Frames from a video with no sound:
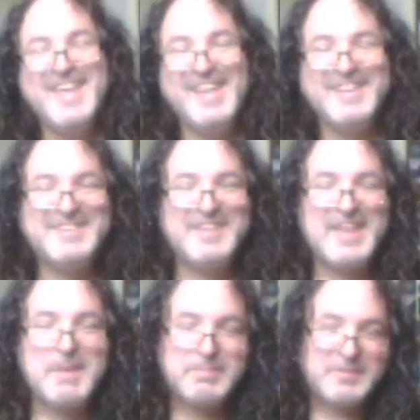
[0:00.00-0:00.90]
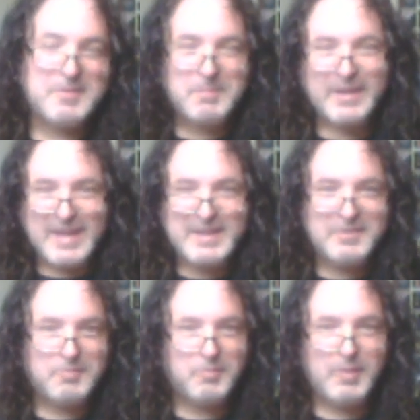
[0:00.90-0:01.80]
so the episode begins
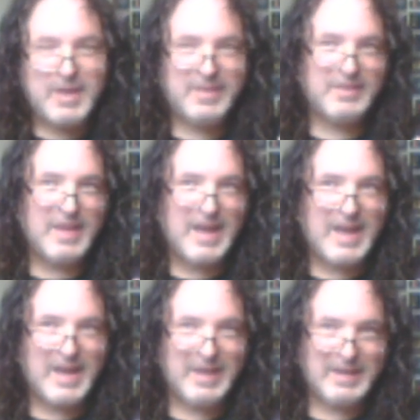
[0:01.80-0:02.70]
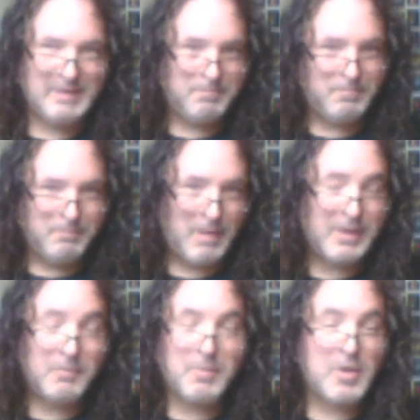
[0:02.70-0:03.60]
with uh, Michael
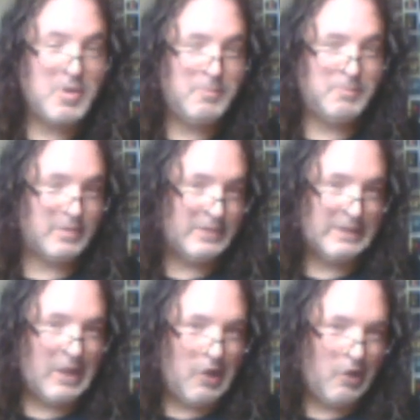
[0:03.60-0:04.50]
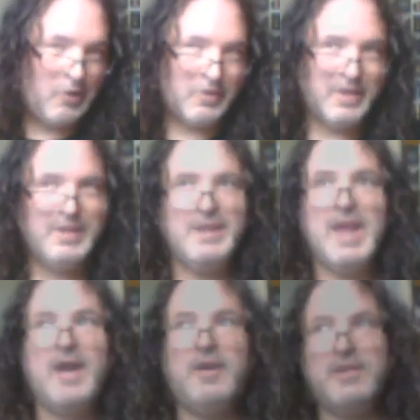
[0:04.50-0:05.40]
Burnham's log.
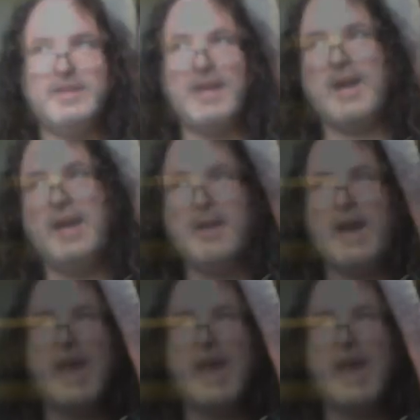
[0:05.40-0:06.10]
Now, uh, I